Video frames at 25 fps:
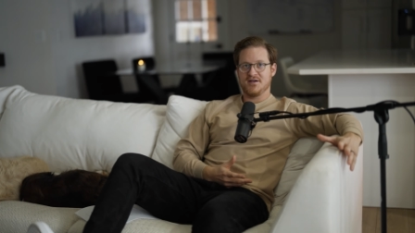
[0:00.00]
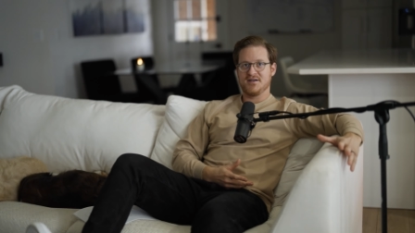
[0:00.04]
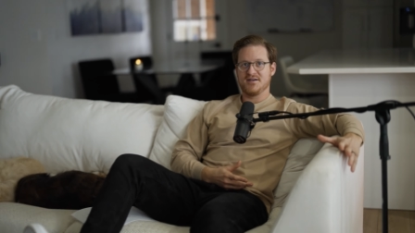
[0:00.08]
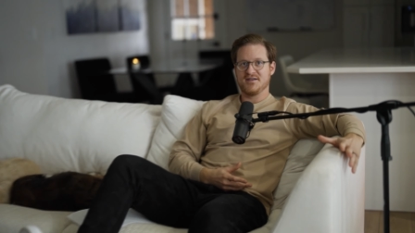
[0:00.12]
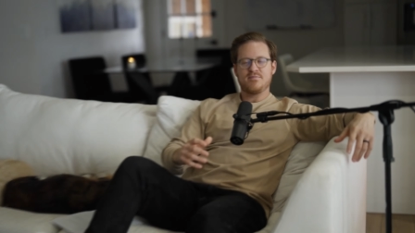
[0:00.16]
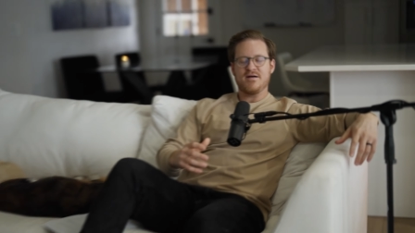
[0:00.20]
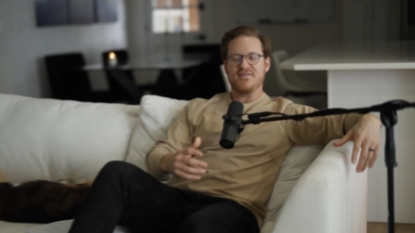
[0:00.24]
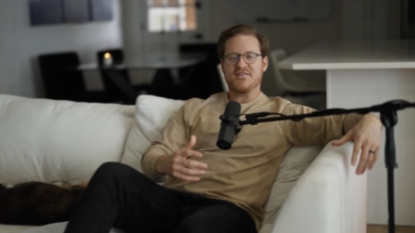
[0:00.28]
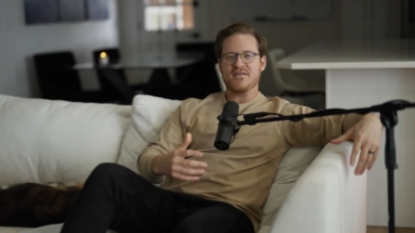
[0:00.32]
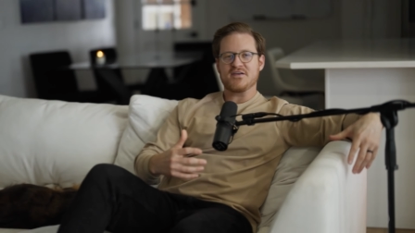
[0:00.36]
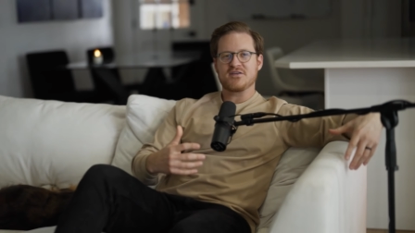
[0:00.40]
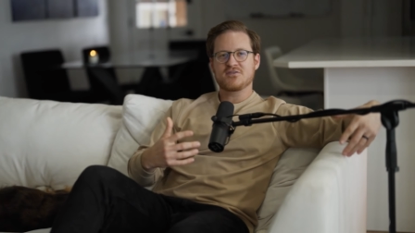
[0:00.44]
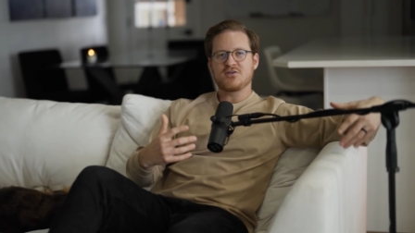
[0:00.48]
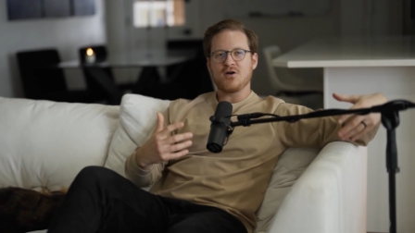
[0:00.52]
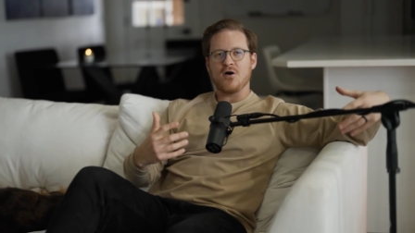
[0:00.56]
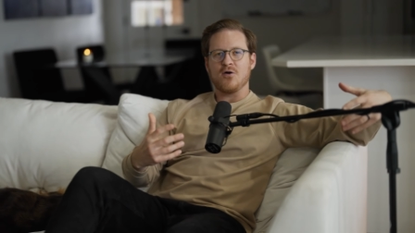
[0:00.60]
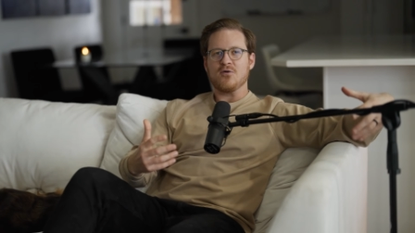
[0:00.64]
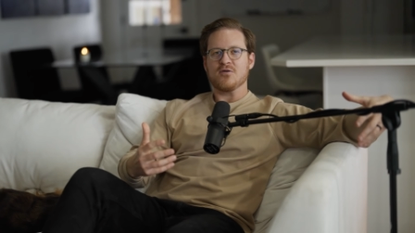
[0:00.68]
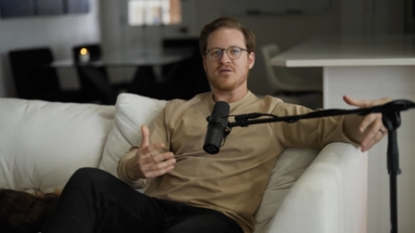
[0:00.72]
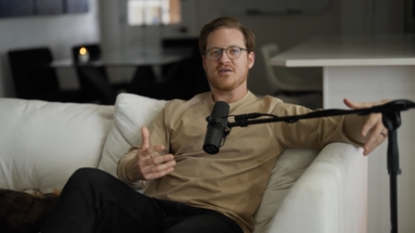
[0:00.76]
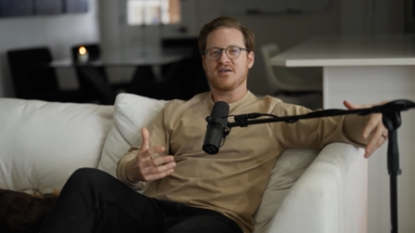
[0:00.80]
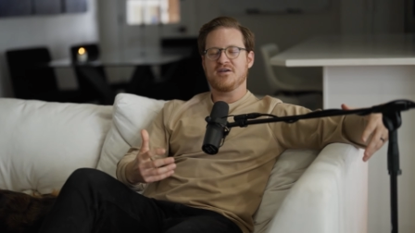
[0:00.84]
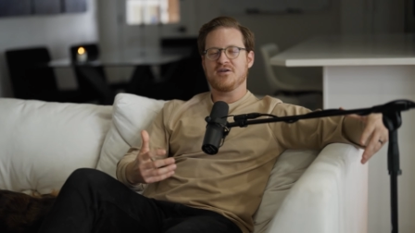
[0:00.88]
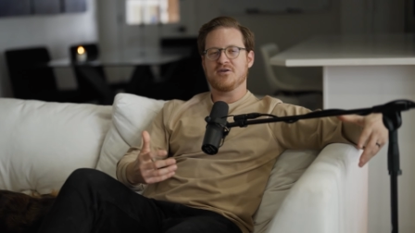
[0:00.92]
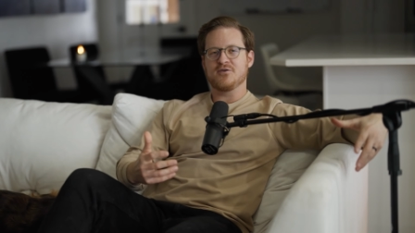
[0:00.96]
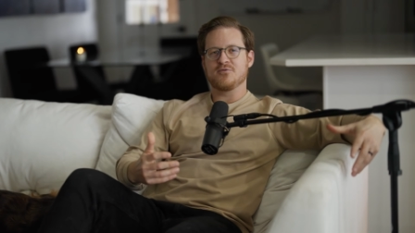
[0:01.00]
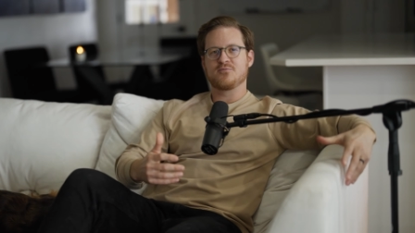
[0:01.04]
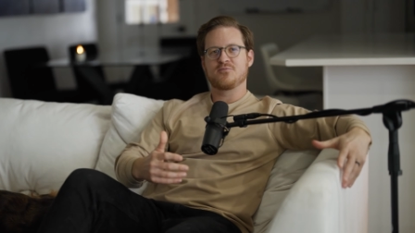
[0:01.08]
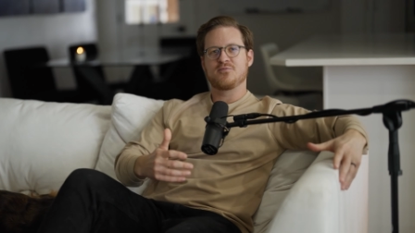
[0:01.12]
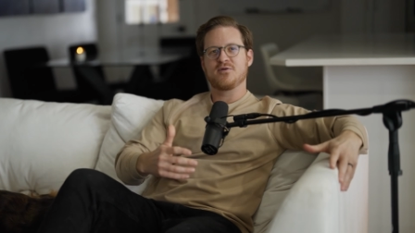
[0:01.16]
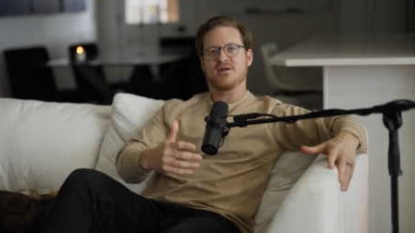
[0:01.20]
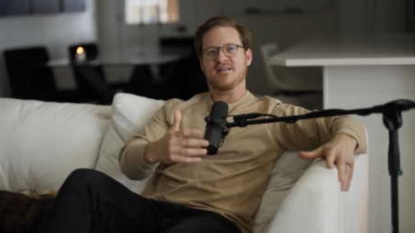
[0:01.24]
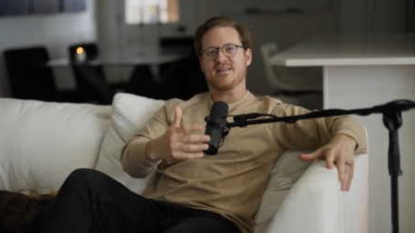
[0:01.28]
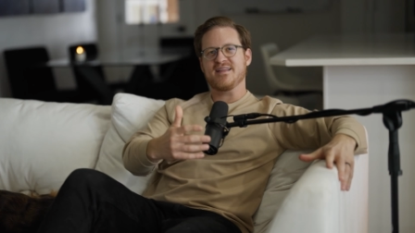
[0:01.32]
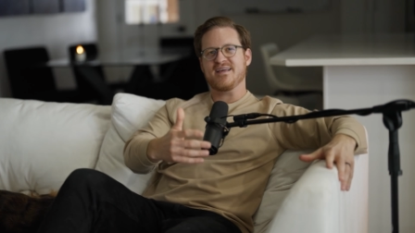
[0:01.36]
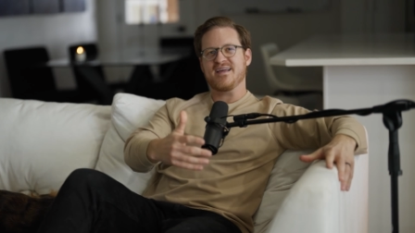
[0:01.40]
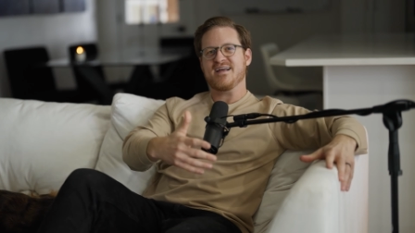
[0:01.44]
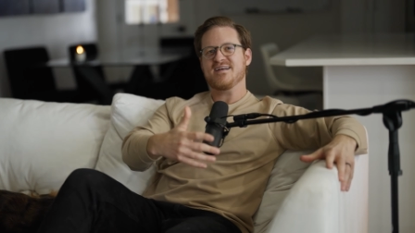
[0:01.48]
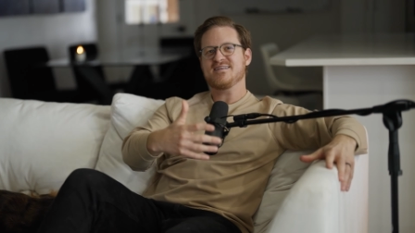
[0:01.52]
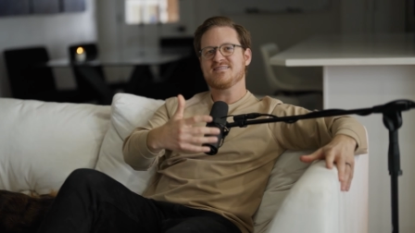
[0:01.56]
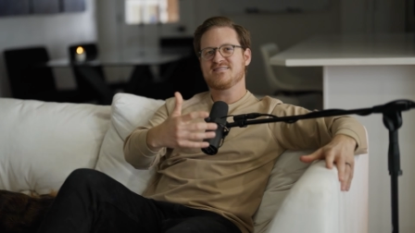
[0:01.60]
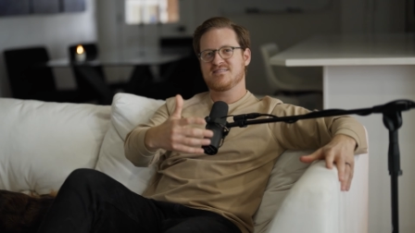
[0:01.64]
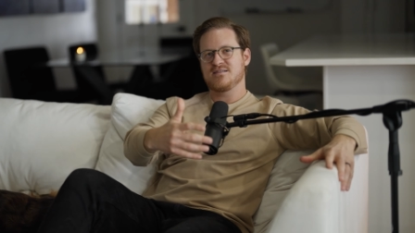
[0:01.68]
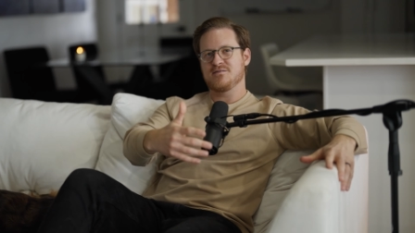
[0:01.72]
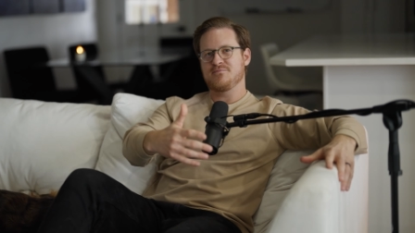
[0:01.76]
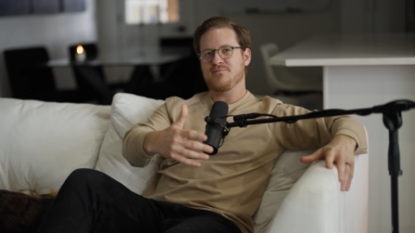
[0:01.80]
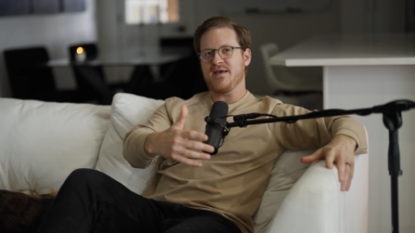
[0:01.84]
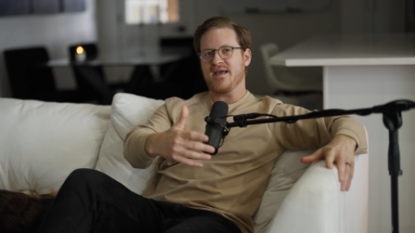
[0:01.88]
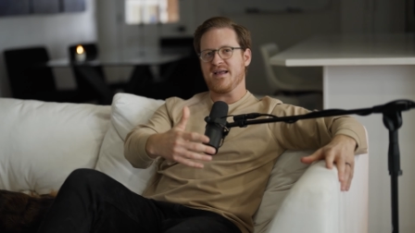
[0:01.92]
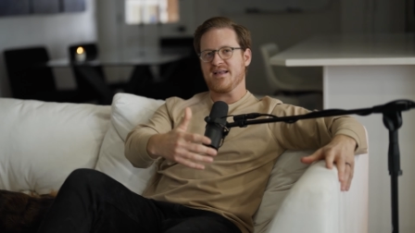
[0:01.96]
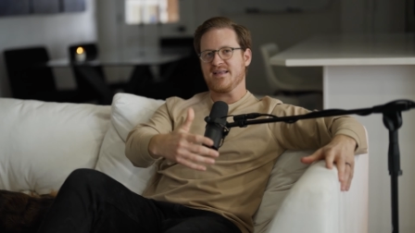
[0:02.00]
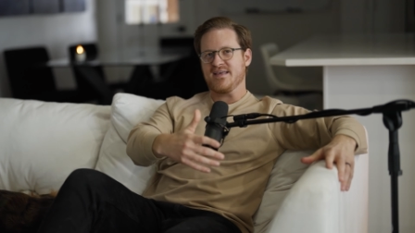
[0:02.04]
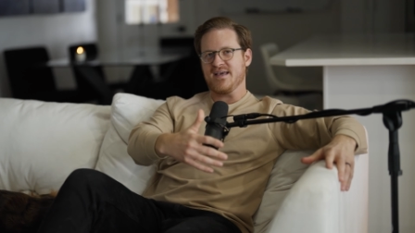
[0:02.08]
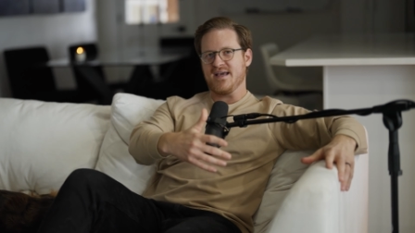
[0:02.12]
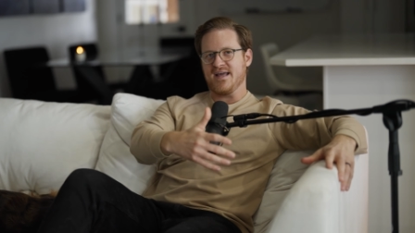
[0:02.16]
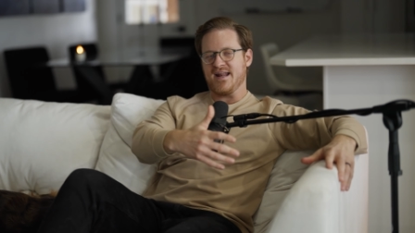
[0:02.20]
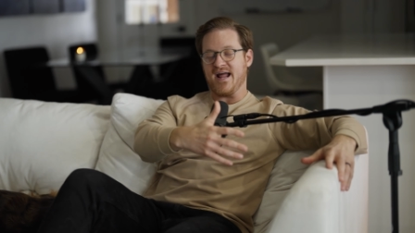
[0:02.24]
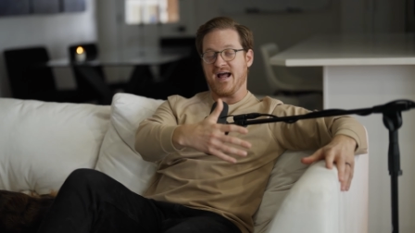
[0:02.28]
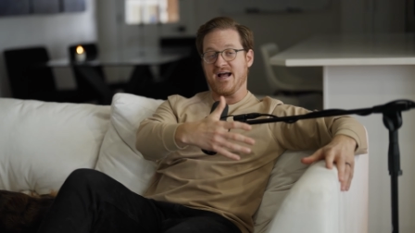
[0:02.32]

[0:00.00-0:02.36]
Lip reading: But the goal here really is to make it